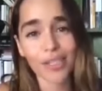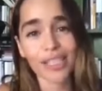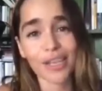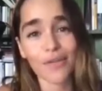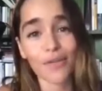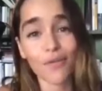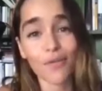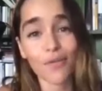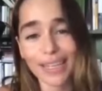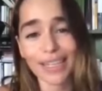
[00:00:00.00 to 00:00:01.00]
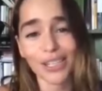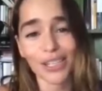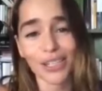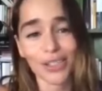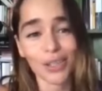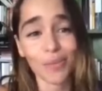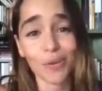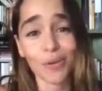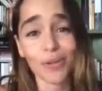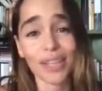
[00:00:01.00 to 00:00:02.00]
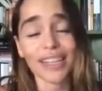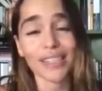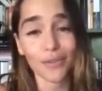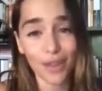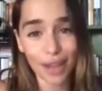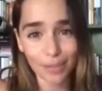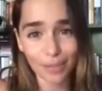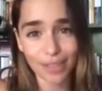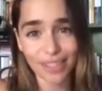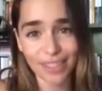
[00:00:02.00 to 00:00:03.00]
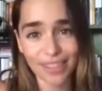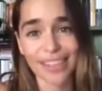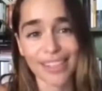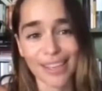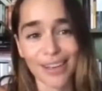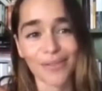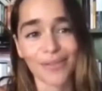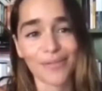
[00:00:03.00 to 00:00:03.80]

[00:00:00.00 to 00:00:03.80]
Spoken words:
receive the recognition, support, and development they deserve.